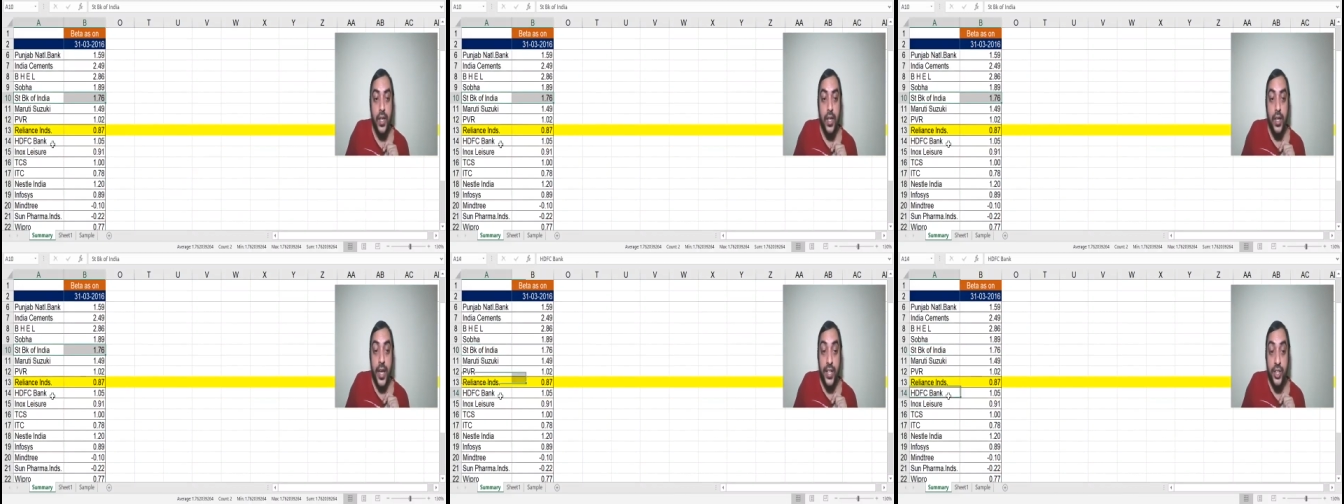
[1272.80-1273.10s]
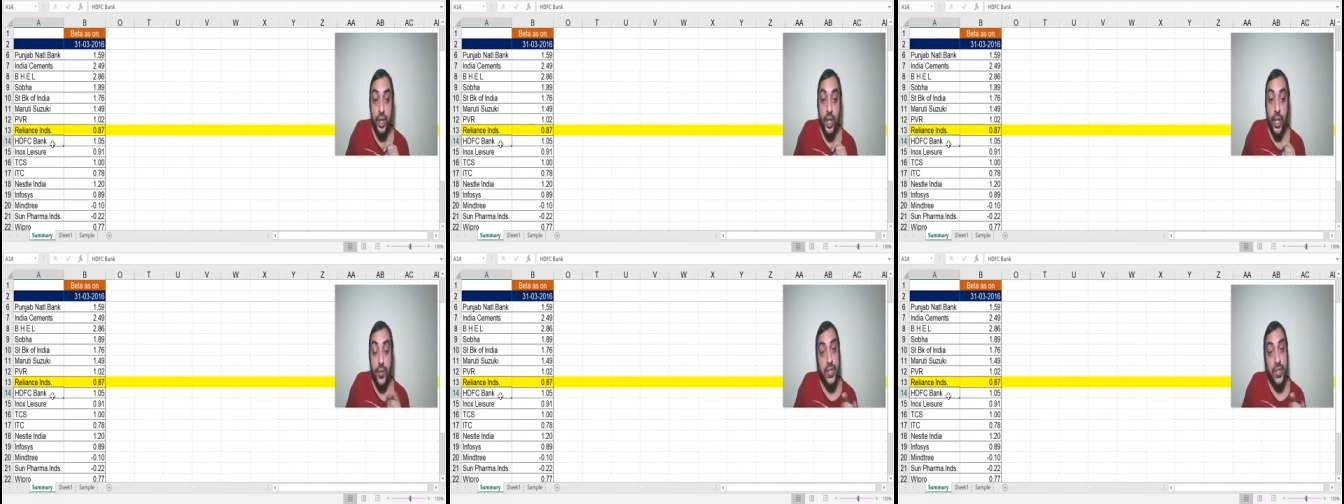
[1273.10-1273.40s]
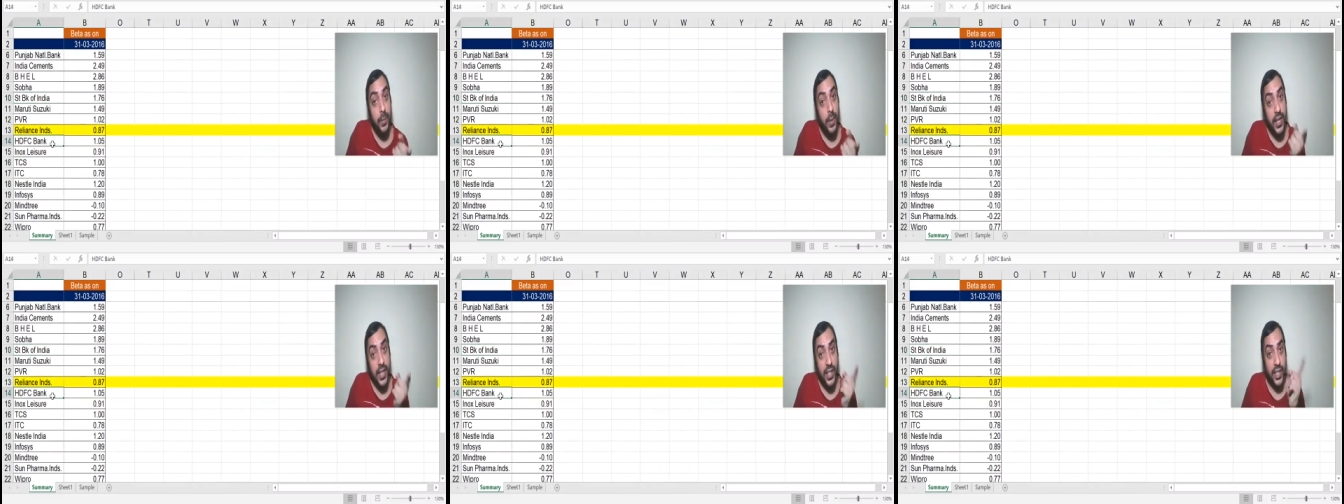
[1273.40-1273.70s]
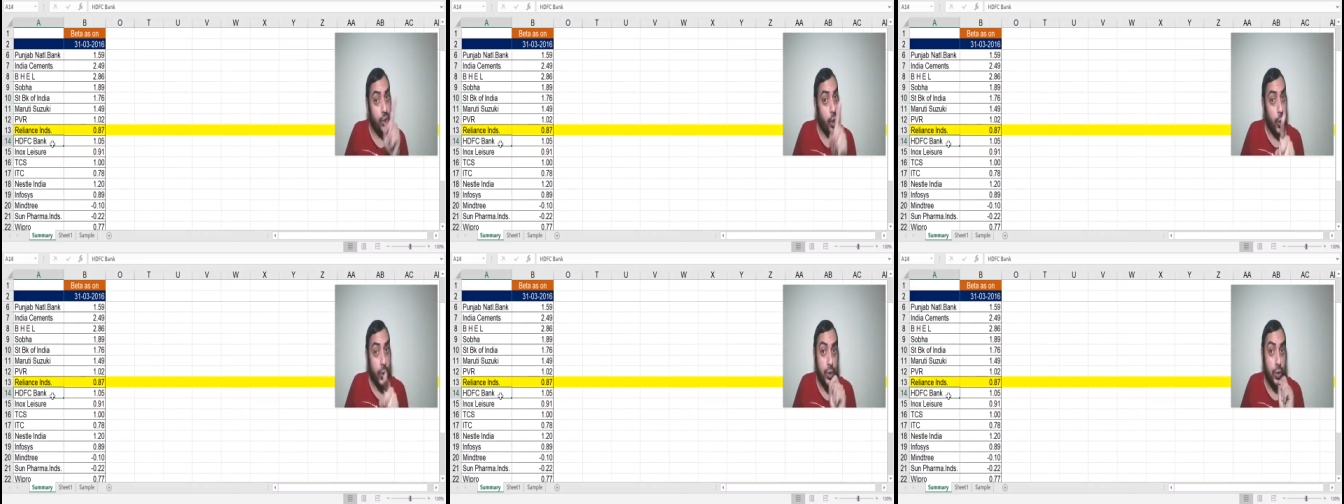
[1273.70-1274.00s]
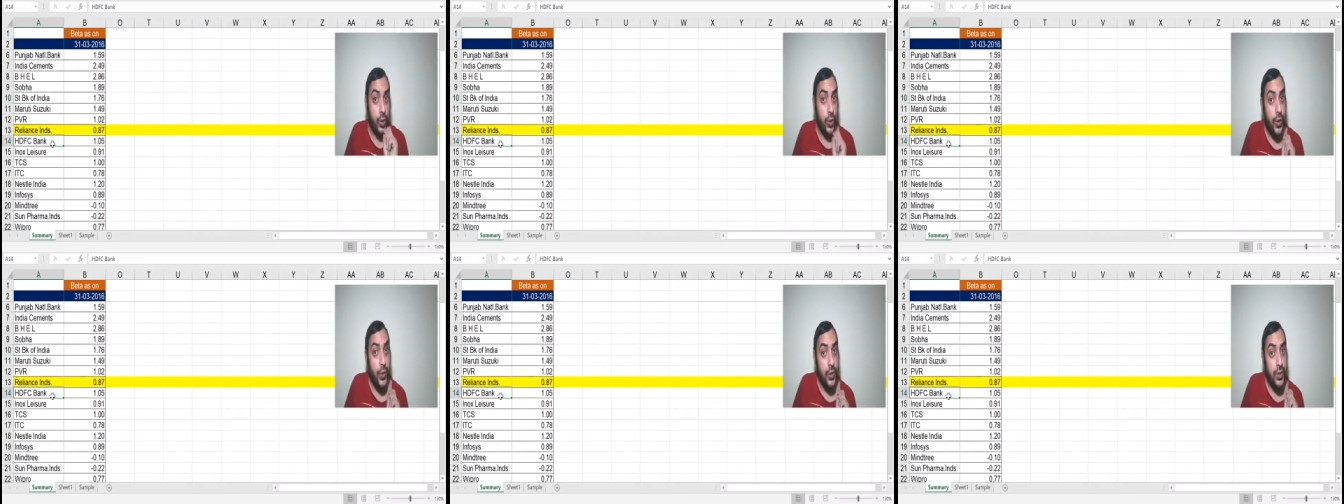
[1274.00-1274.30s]
HDFC Bank is
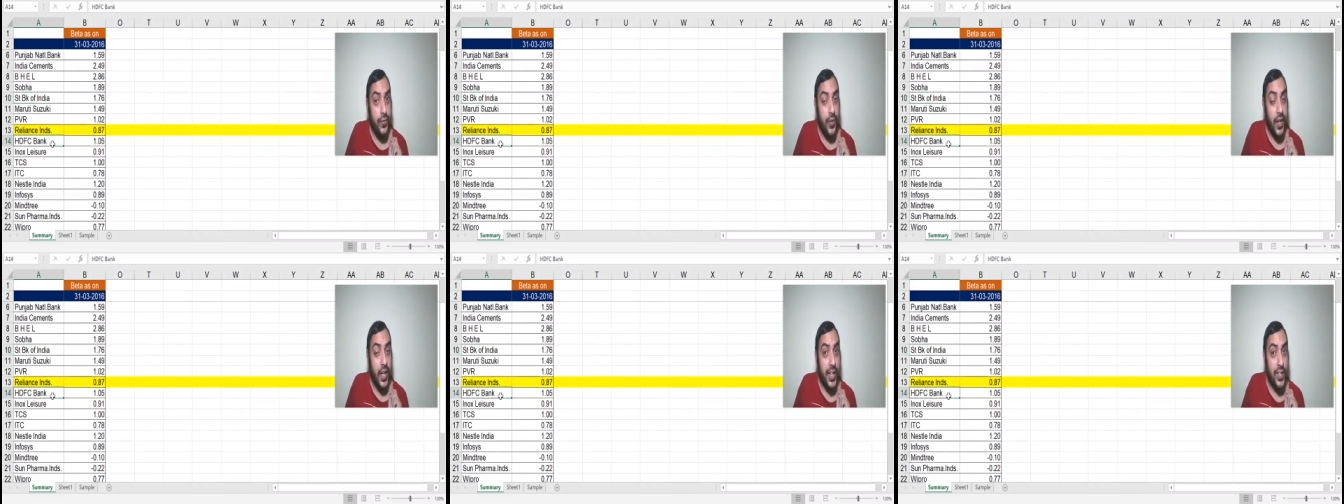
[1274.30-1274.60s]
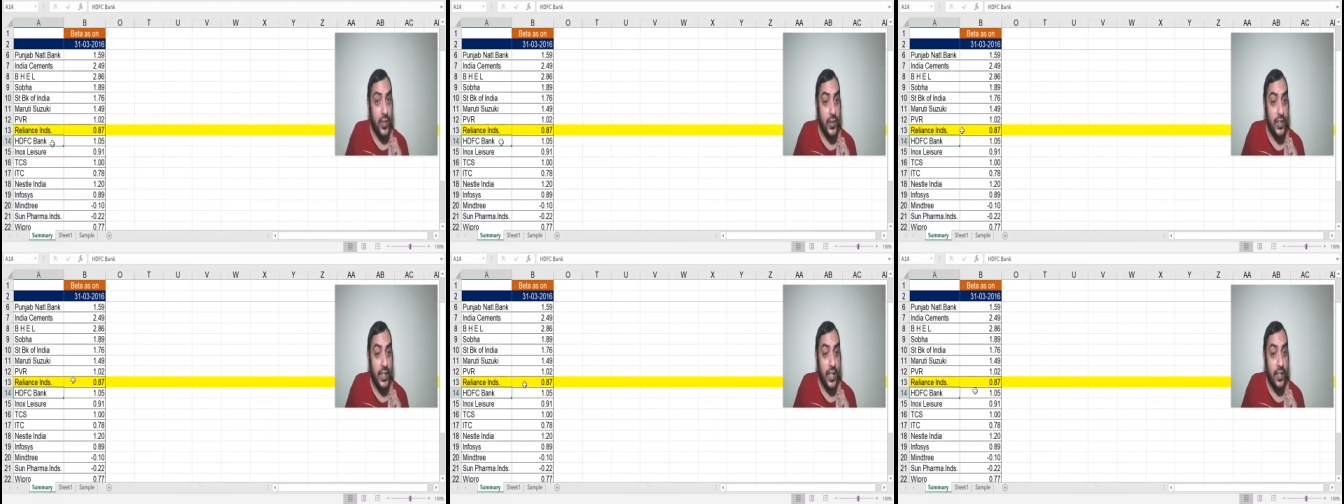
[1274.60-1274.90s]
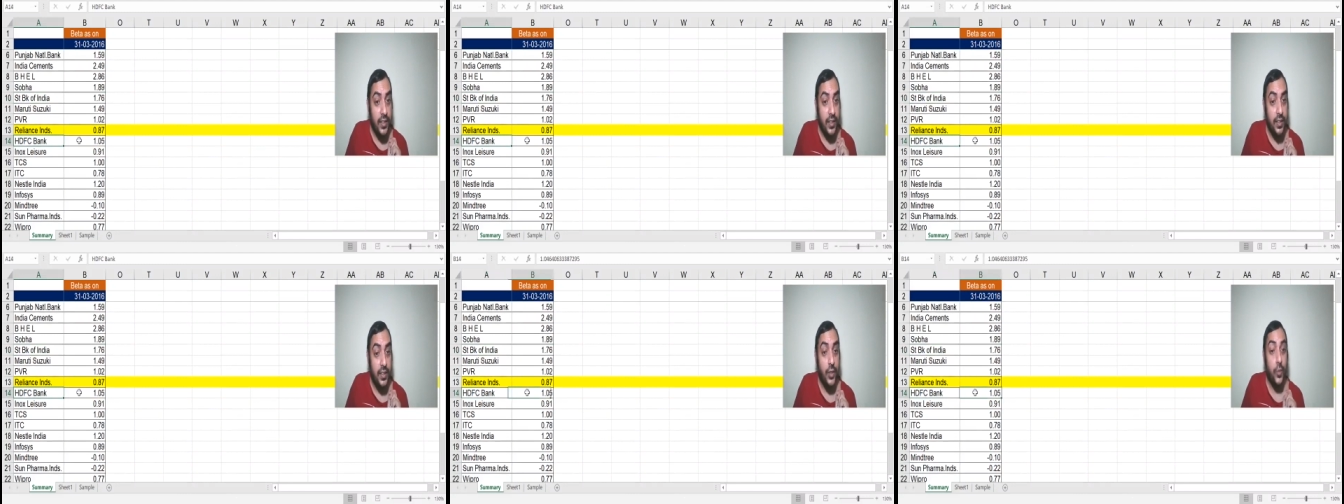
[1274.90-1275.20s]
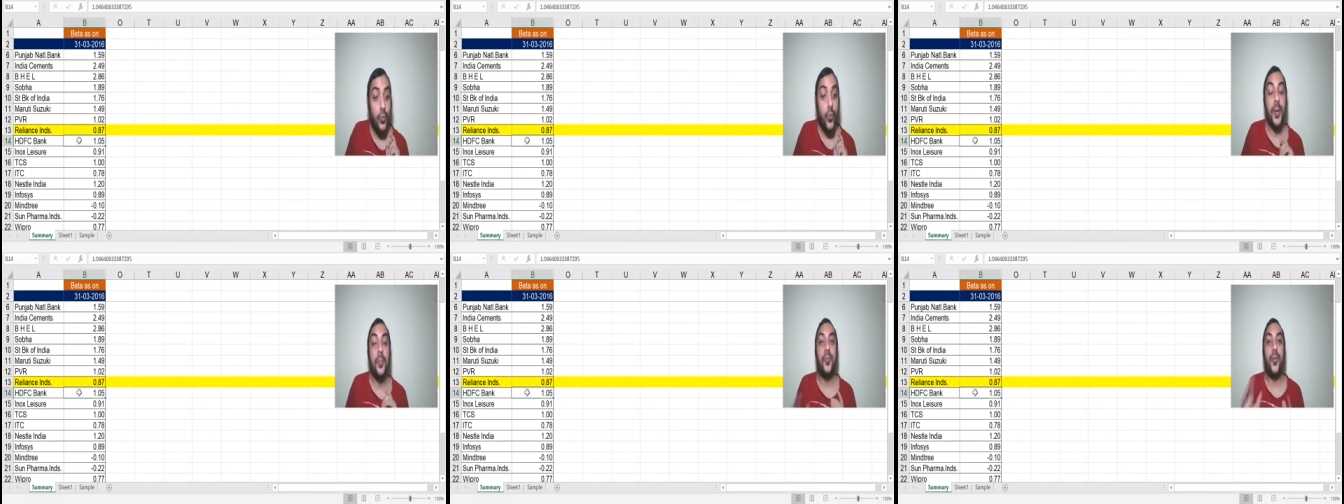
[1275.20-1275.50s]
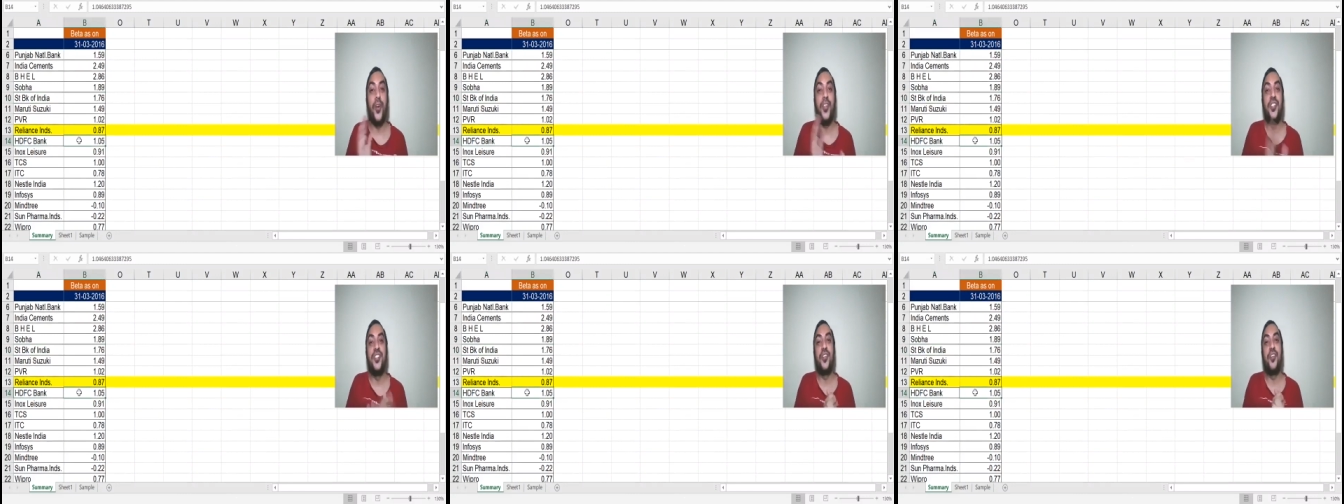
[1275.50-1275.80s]
also into financial sector,
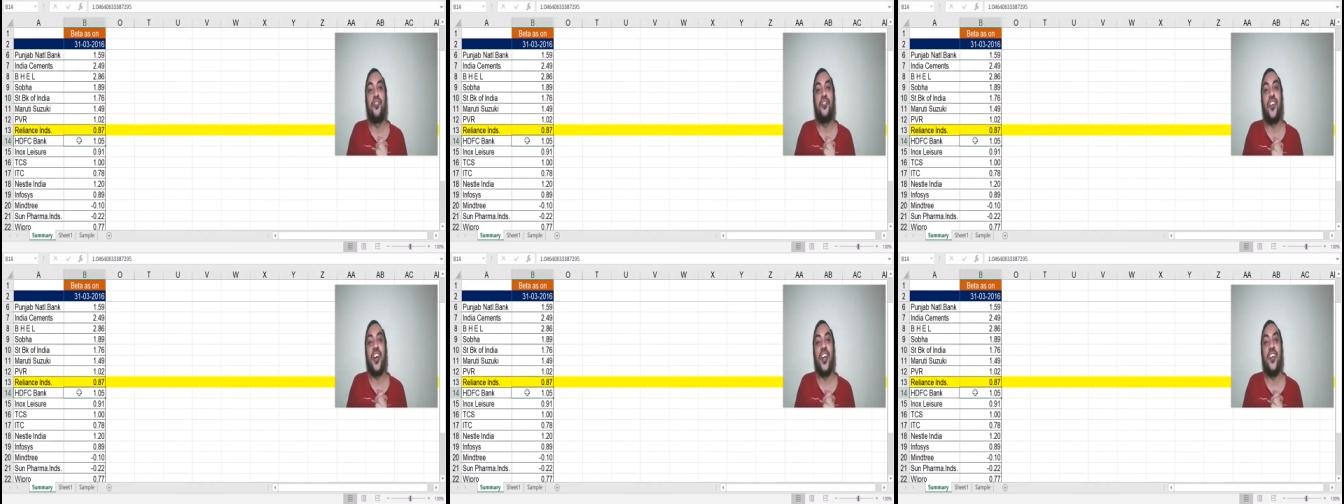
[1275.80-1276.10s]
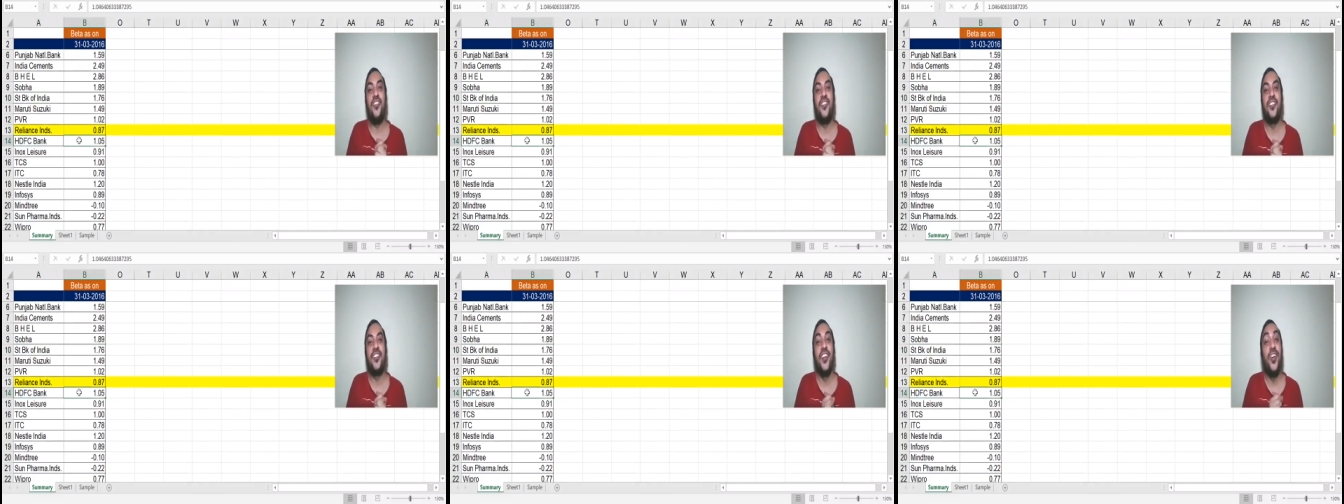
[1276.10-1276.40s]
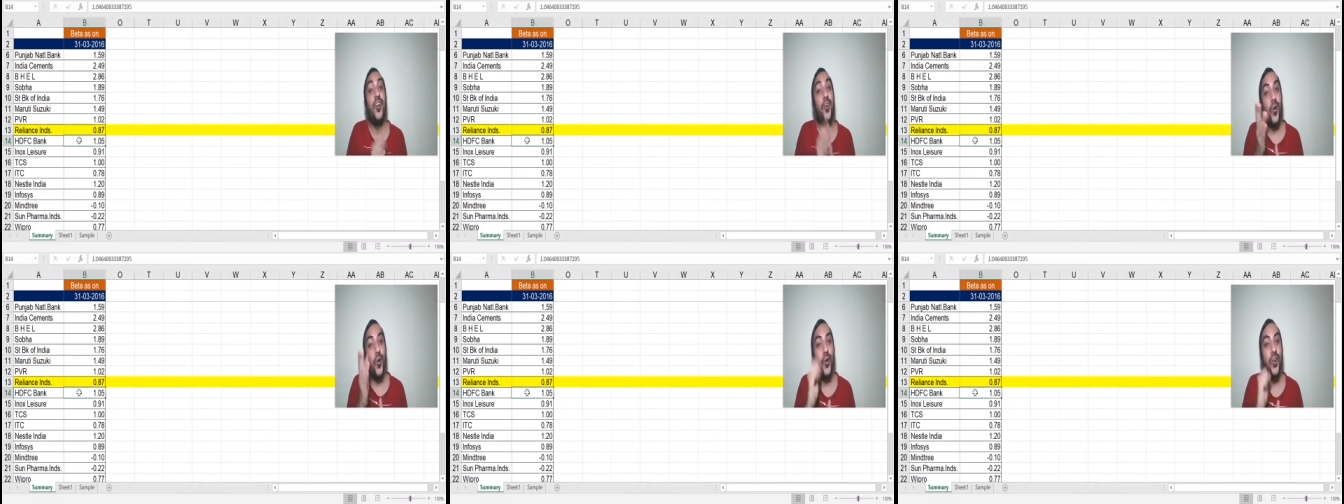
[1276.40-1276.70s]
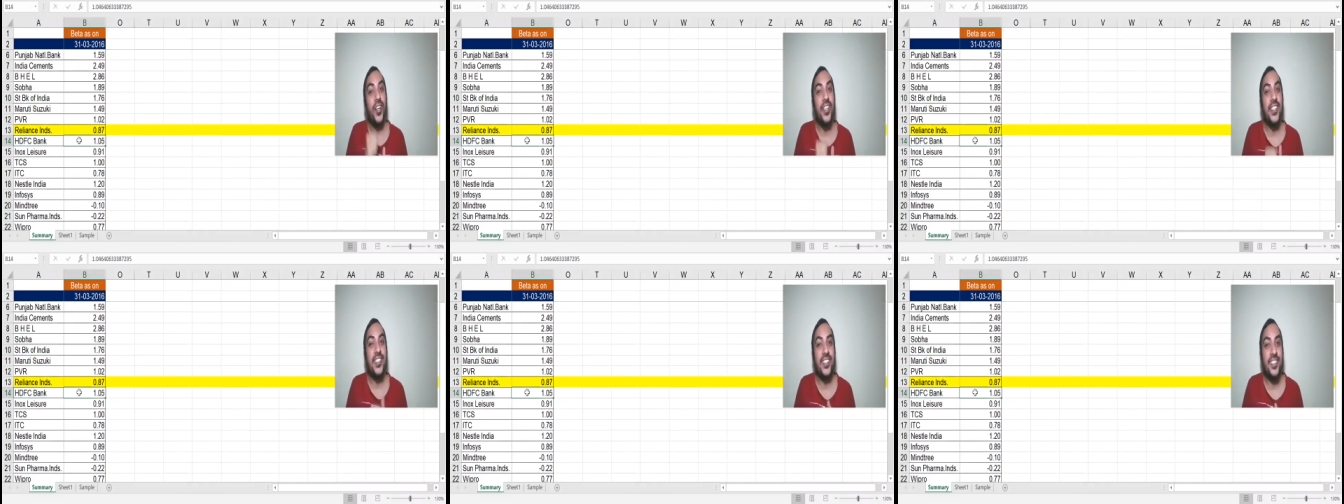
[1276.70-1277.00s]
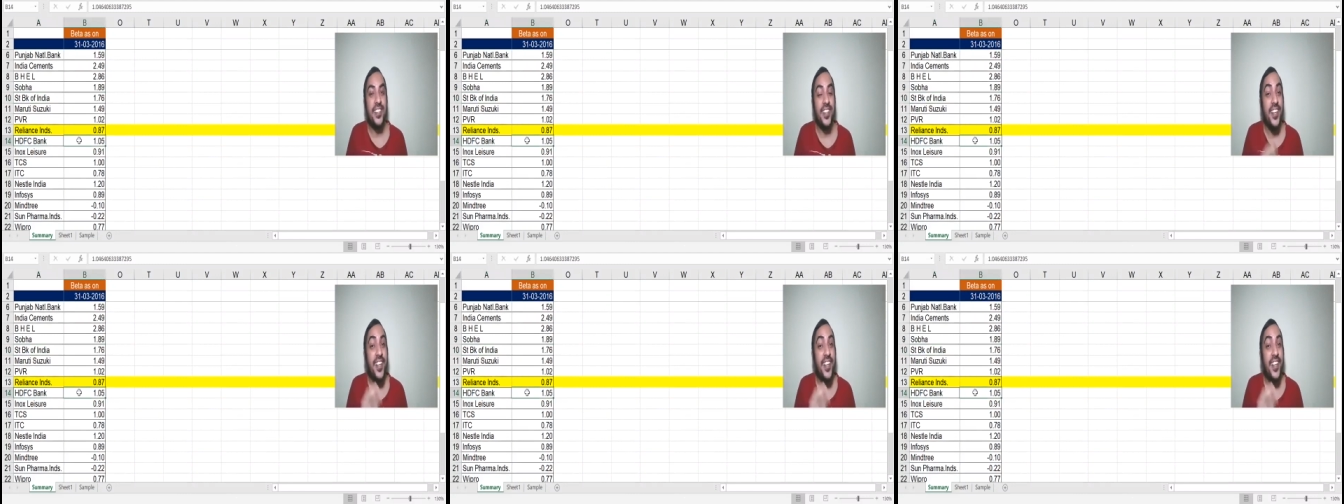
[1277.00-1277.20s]
1.05, low risk.